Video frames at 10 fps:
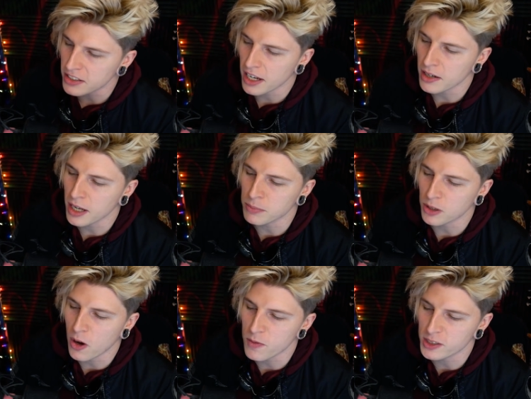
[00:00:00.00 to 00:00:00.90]
these types
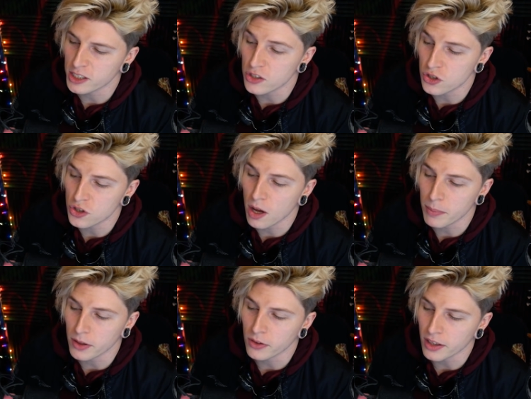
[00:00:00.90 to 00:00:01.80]
of conversations should
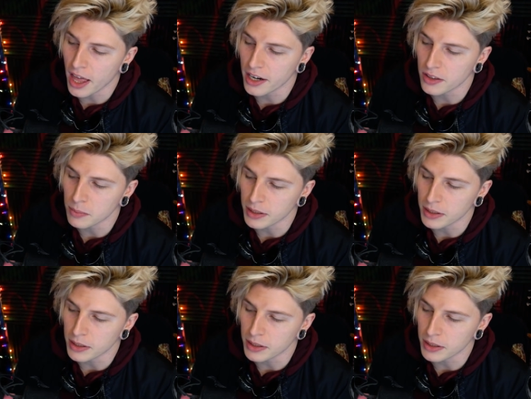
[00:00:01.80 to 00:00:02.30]
not be online in the